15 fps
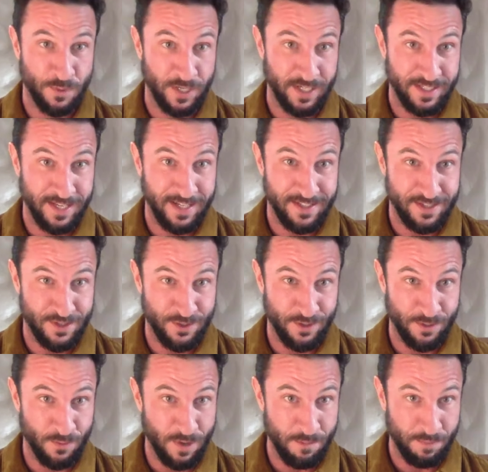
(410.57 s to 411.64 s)
what it takes to shoot
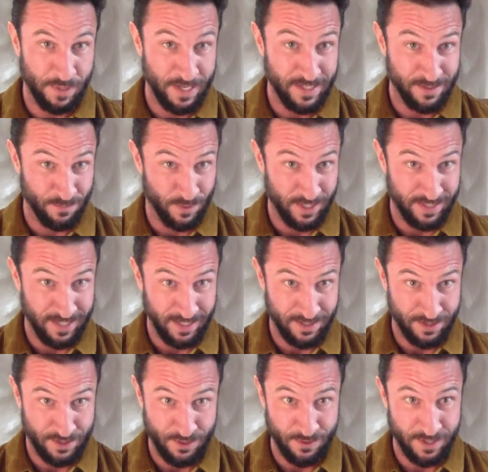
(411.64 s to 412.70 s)
in one place and what it takes
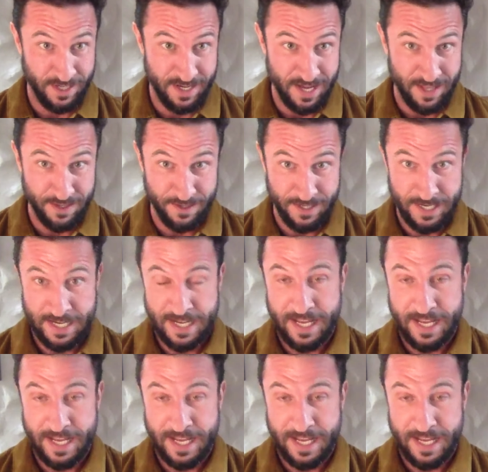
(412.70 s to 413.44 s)
to shoot in another.